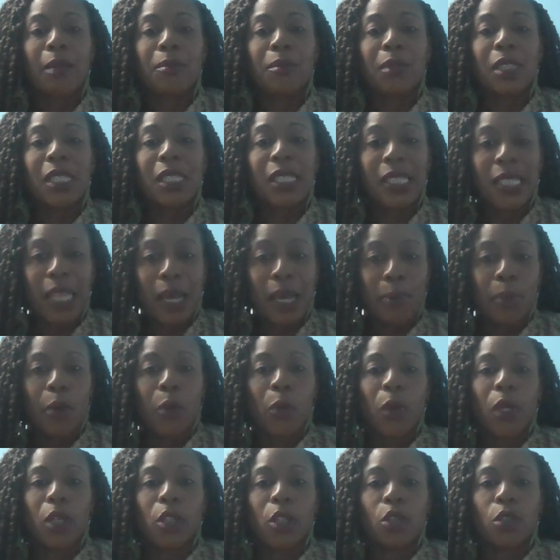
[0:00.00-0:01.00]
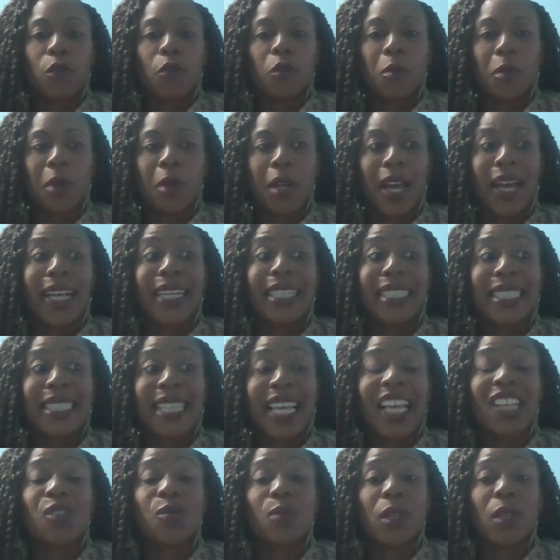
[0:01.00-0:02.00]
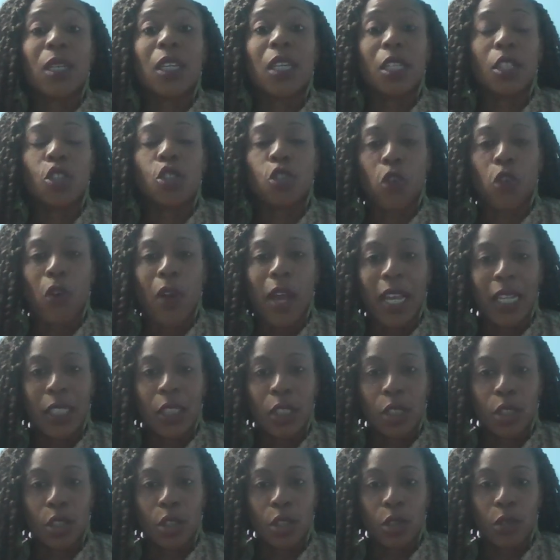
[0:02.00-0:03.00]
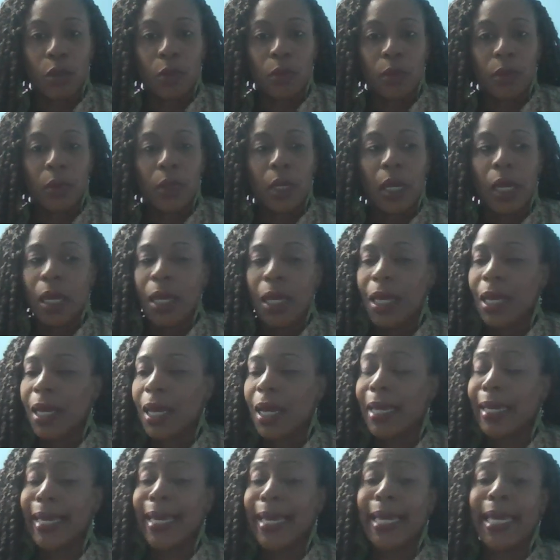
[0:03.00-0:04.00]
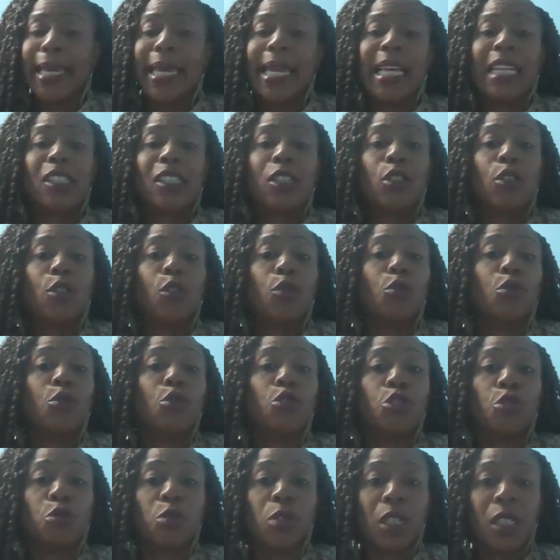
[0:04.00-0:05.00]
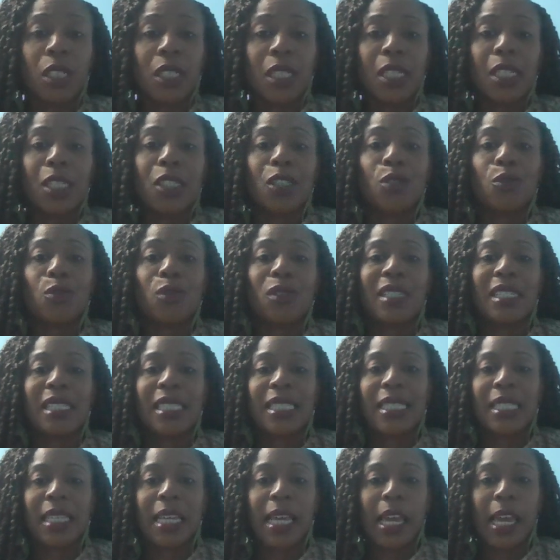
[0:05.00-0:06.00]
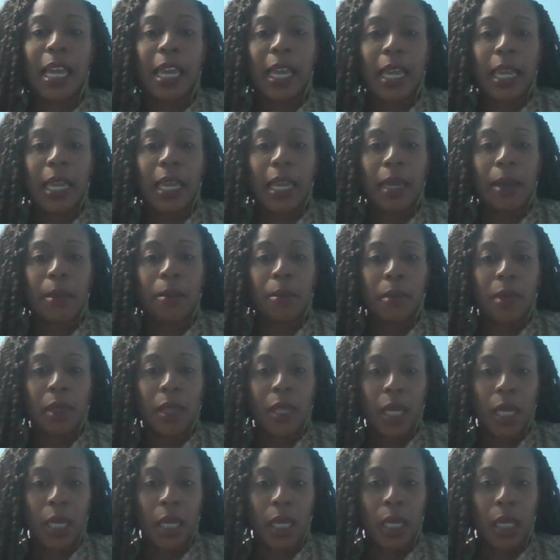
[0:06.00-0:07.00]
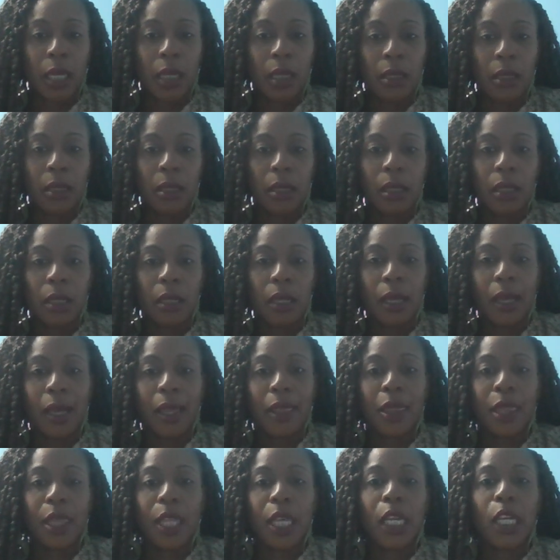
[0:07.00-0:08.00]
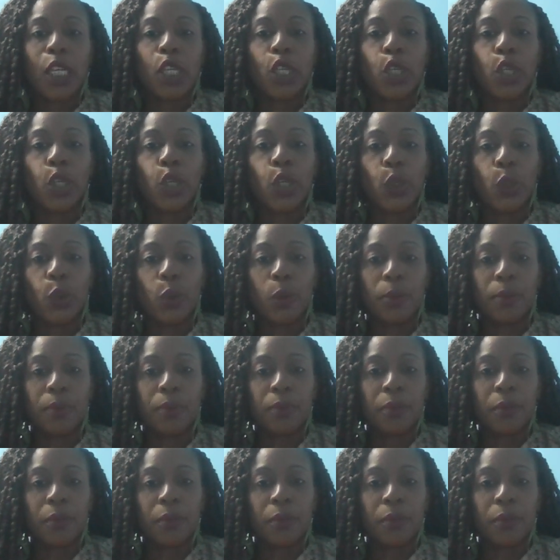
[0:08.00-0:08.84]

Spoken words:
him separate you from God because that's what he's trying to do. Again, he has no new tricks. He's doing the same thing. Nothing new.